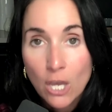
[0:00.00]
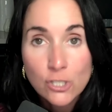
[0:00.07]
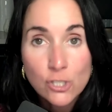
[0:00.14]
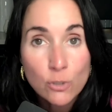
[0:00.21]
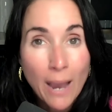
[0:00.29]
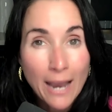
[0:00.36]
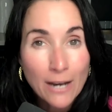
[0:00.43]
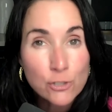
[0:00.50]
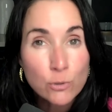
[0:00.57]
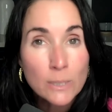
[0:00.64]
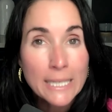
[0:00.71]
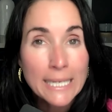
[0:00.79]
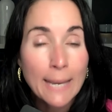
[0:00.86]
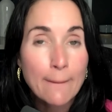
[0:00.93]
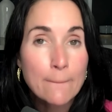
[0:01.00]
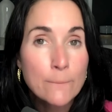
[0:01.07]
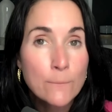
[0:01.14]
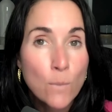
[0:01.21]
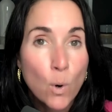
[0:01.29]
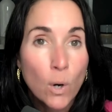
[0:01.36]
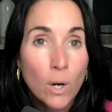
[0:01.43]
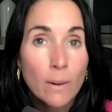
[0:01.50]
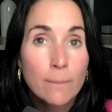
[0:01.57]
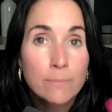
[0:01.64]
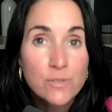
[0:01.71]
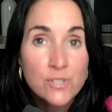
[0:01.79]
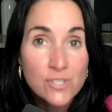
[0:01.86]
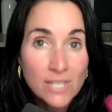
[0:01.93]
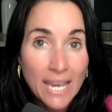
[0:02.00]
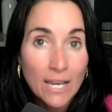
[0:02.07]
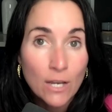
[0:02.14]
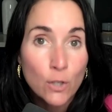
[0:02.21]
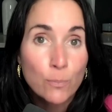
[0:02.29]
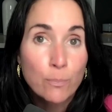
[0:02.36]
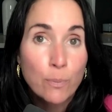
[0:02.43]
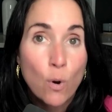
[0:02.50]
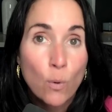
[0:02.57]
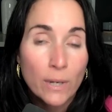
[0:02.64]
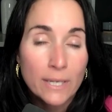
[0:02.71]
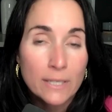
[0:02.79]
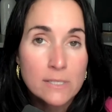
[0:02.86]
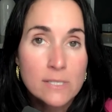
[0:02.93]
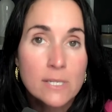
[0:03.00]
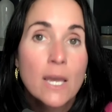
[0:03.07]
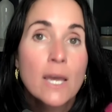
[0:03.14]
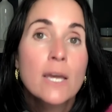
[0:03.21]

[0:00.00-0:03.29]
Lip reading: So you actually get more scaled points